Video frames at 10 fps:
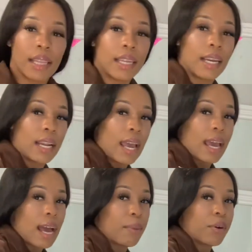than
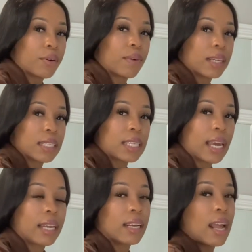that, I'm going to rate this
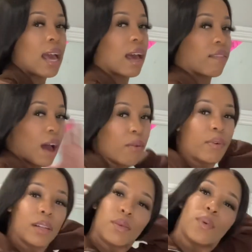8.5. I
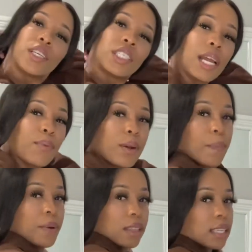really wish they would have
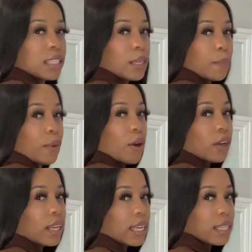put the zipper on
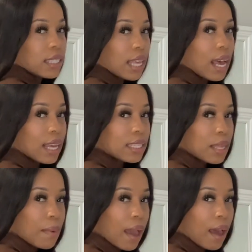the inside
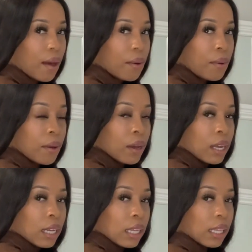somehow.
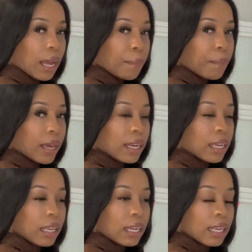Like, made
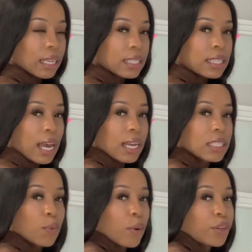it in the inside
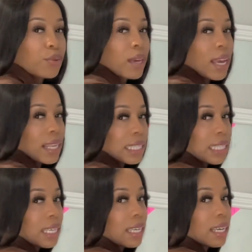to where you can't
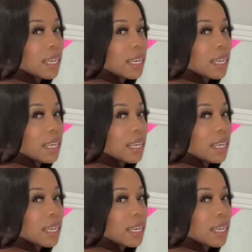see it. Because